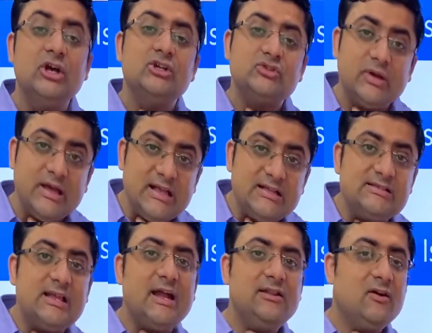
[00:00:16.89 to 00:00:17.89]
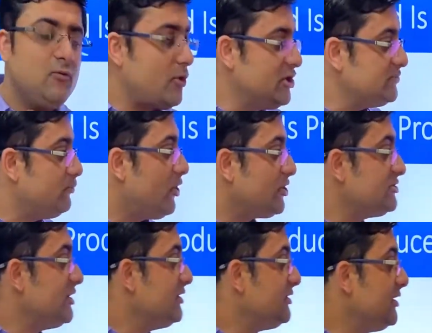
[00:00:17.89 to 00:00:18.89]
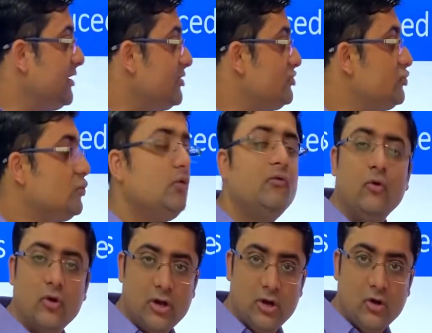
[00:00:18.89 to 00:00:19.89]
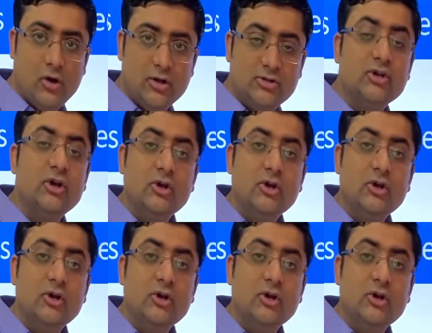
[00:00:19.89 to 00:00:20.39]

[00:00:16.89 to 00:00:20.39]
So inside the voice box, there are two vocal cords.